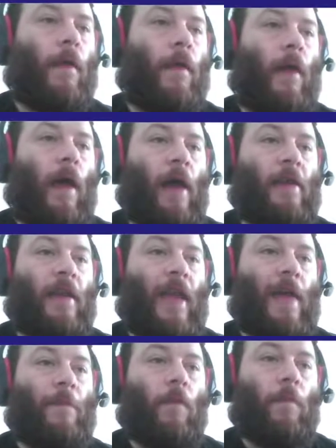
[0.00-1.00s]
and
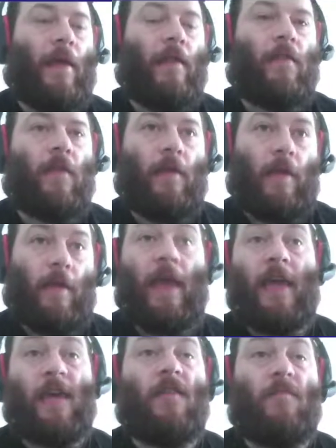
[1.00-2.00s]
enable means that
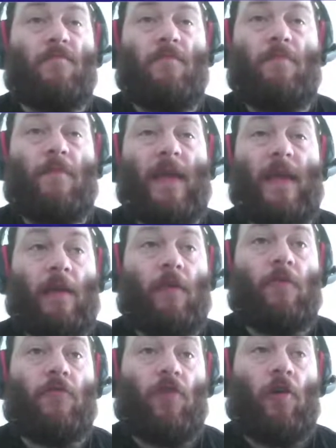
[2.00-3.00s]
he can be
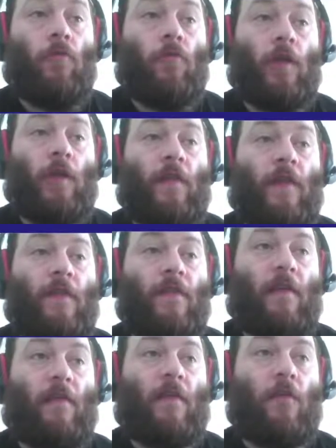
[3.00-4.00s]
controlled using
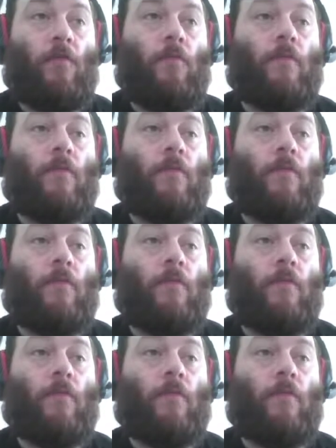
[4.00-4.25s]
this tool.